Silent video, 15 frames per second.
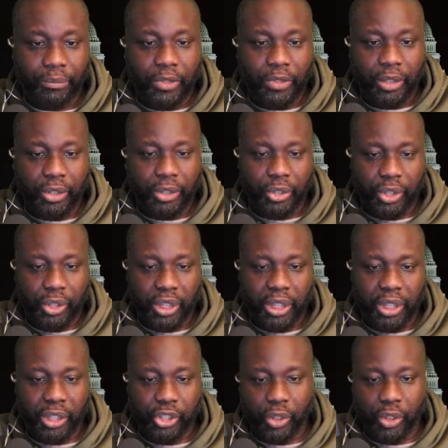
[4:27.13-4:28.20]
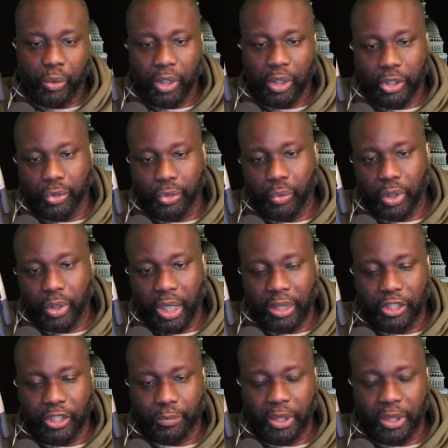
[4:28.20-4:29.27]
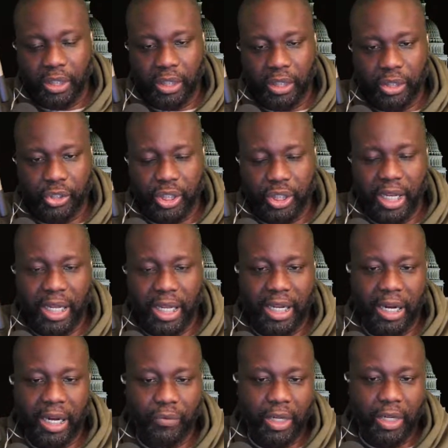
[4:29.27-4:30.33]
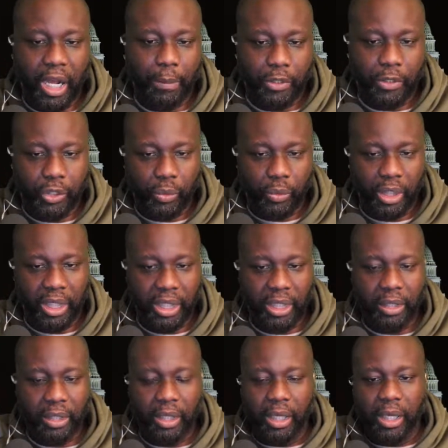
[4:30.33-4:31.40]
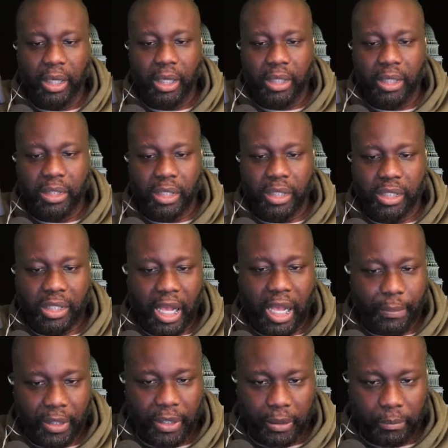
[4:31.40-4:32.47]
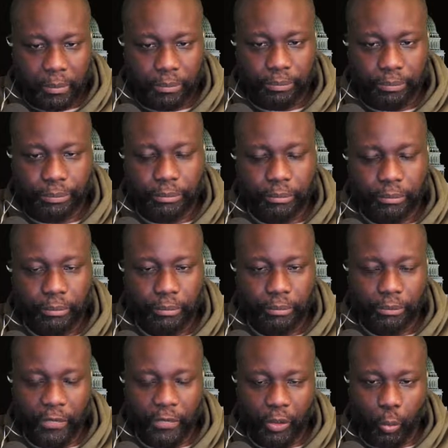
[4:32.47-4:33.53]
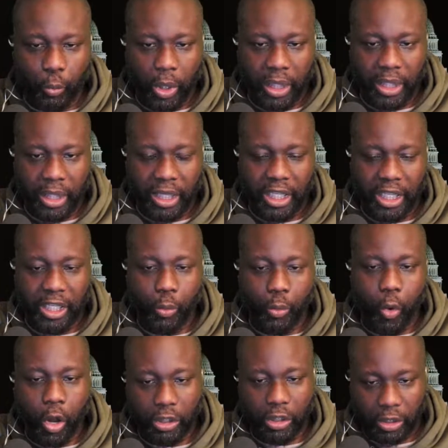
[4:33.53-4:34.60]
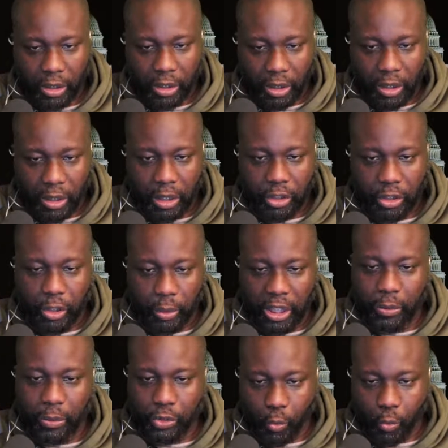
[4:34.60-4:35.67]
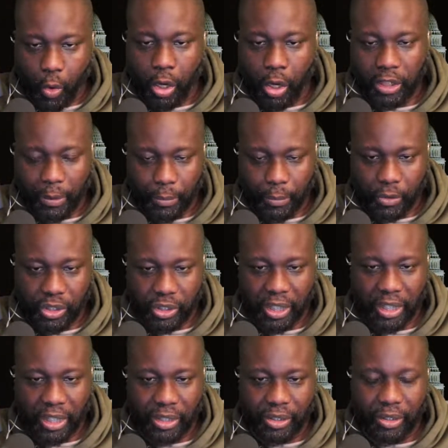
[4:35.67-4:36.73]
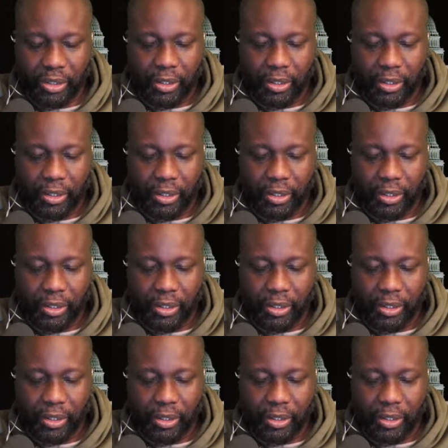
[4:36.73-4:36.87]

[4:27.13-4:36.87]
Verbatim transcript: she showed her true colors, because she had every opportunity to stop him when he walked, uh, you know, when he was walking up on stage.